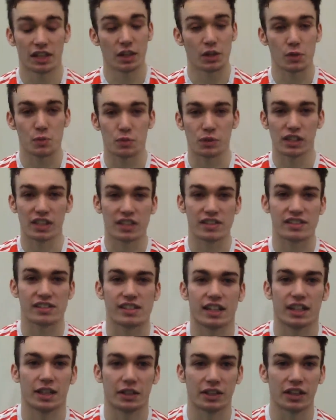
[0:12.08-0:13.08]
Yeah, it was brilliant. It's
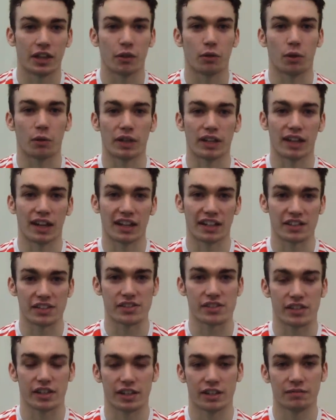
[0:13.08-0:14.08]
exactly you know, what we like
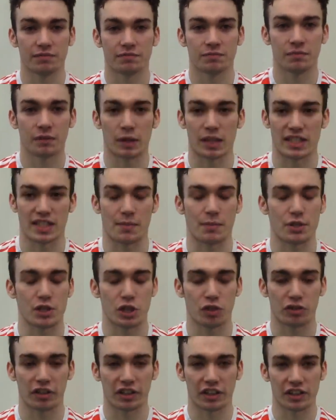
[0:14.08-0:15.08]
as, uh, as
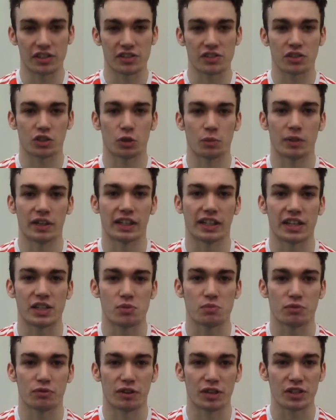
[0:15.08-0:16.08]
amateur cricketers to come in and get
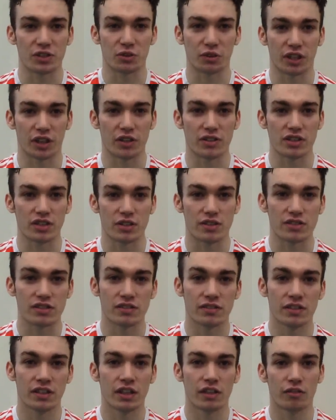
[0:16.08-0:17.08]
some professional coaching. It
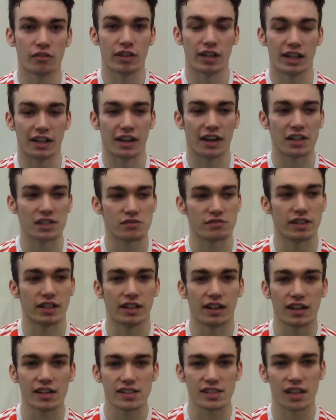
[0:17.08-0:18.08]
was really nice,
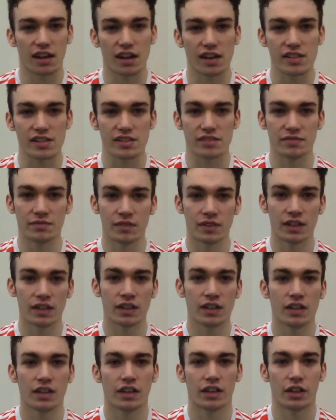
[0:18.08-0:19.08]
really nice guys, and
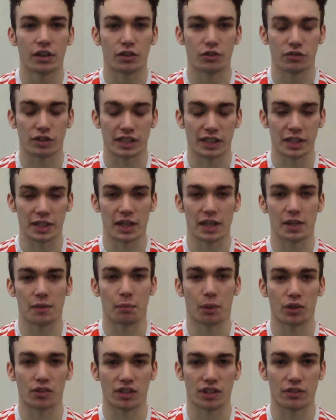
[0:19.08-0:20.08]
it was really uh,
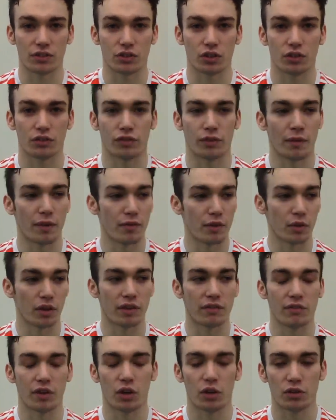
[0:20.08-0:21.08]
positive stuff from
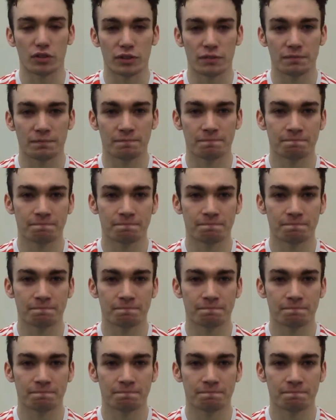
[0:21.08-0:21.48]
everyone involved.